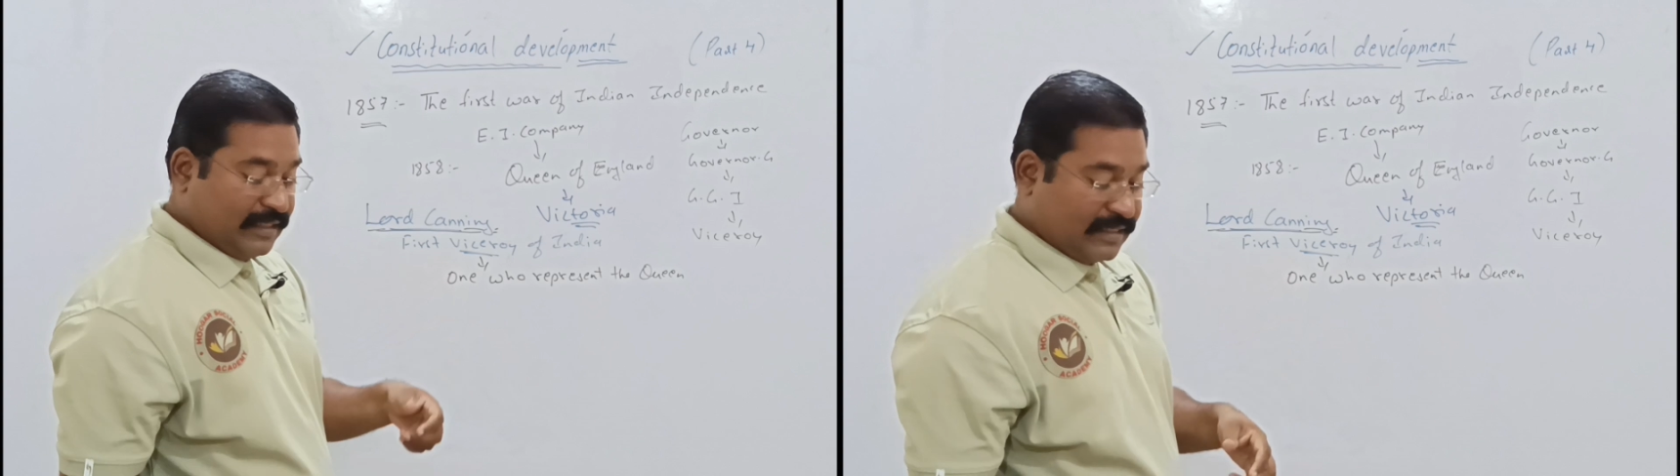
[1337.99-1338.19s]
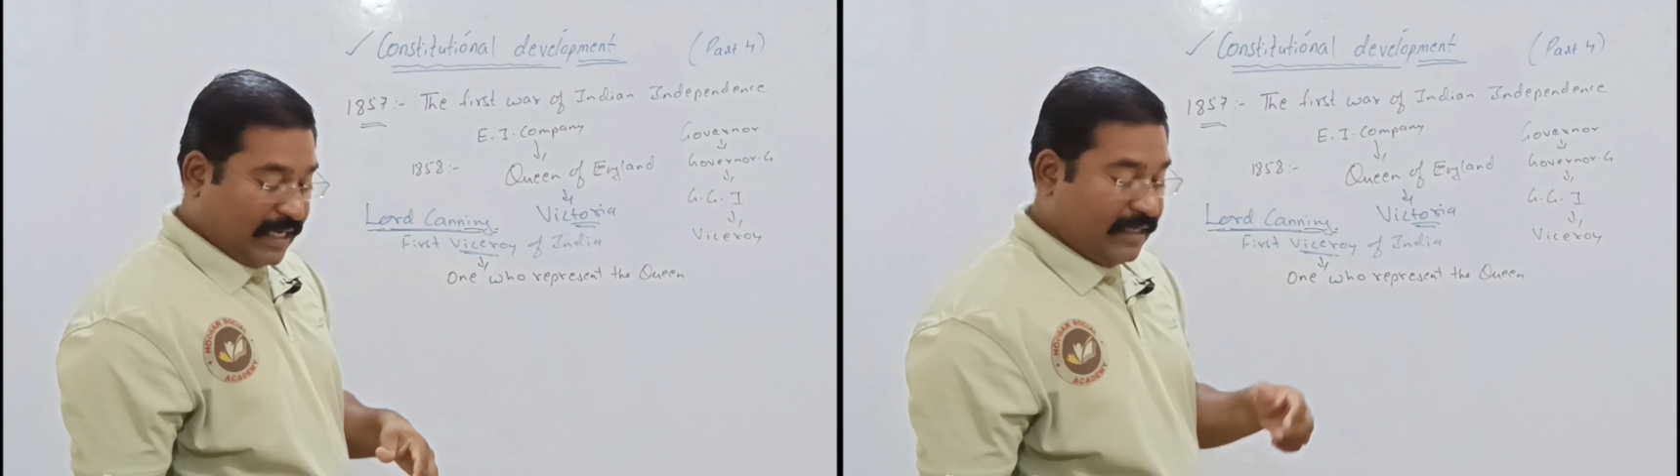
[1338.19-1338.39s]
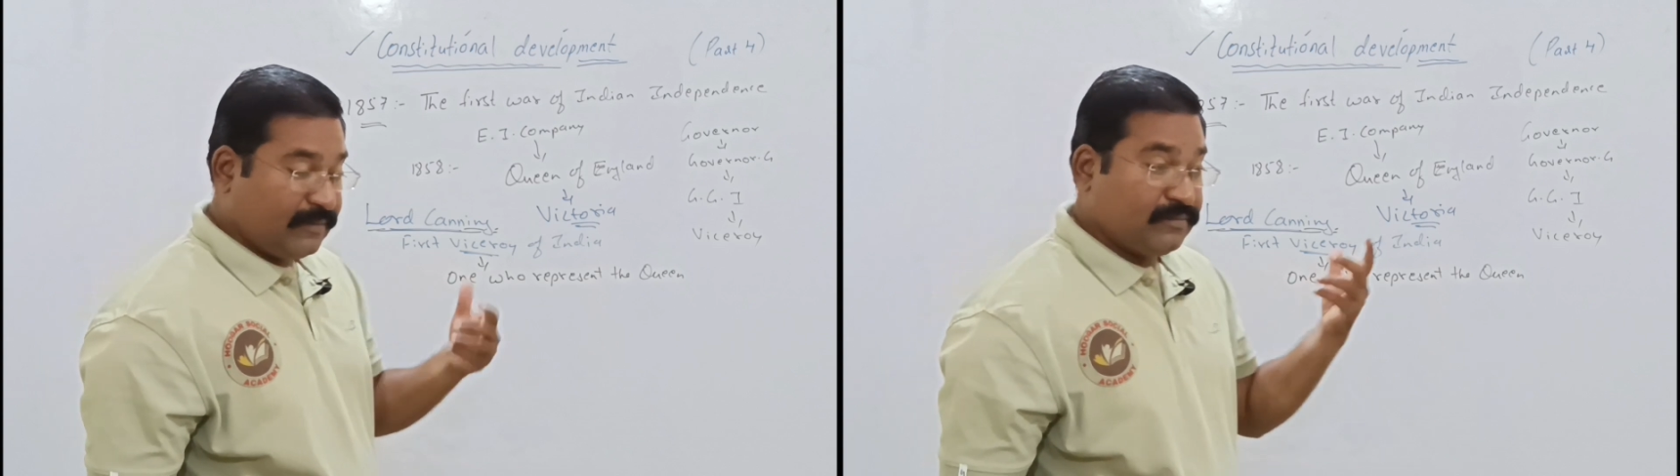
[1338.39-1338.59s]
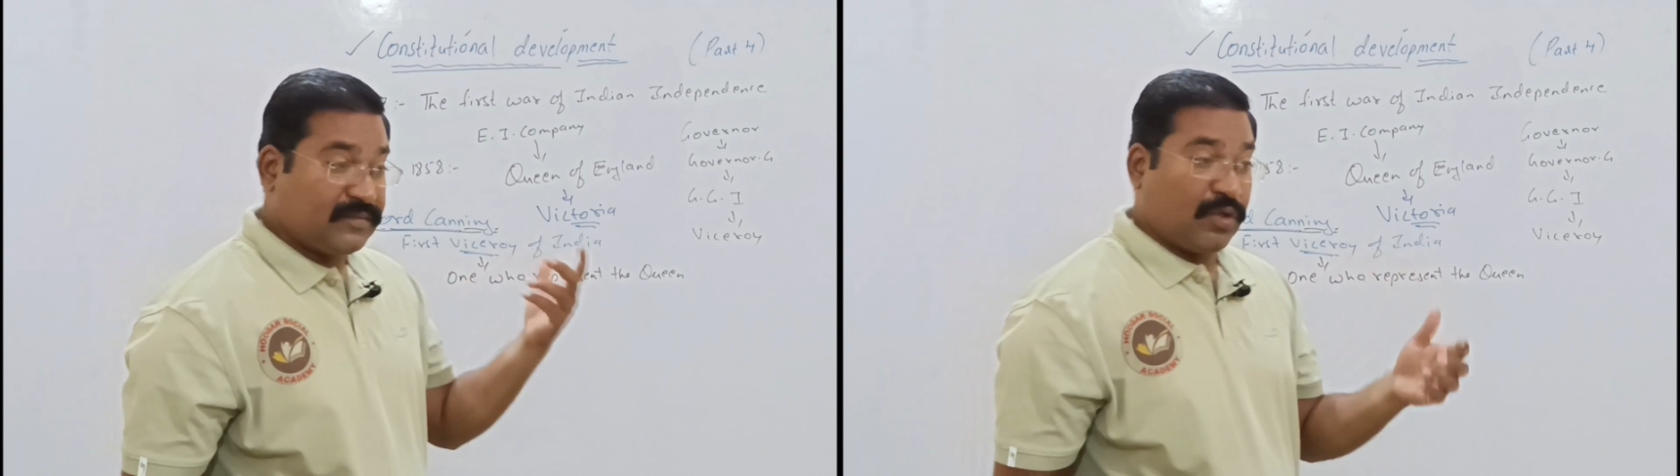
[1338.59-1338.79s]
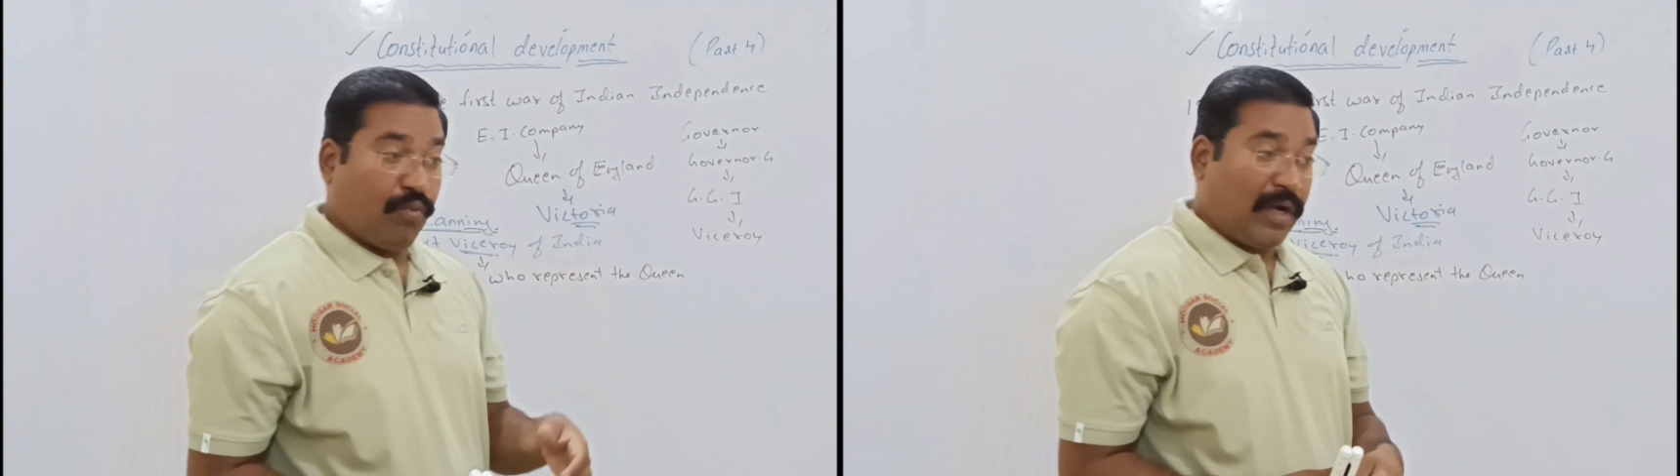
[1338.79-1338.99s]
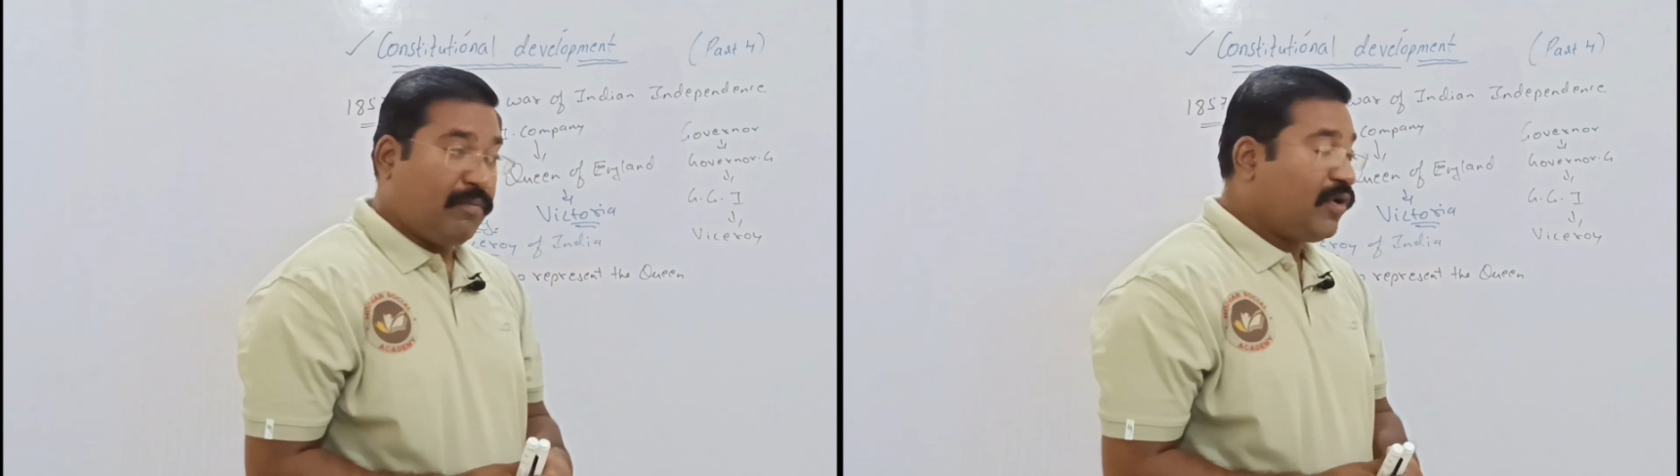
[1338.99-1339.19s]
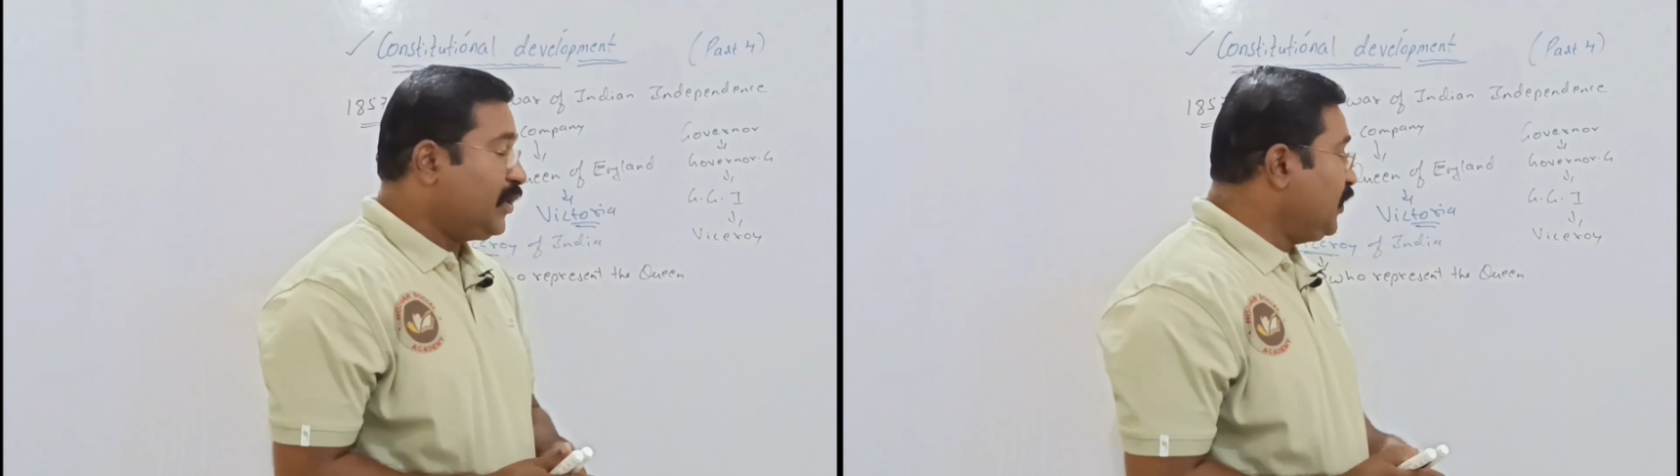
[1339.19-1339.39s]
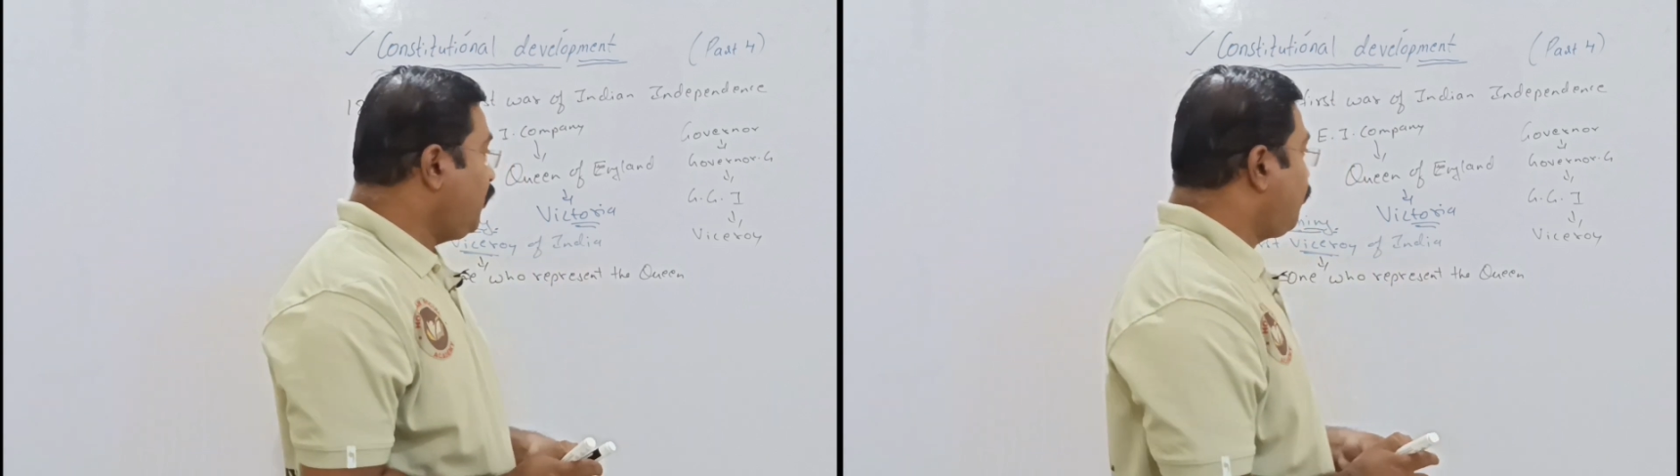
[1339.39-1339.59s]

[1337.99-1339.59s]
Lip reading: side, one more new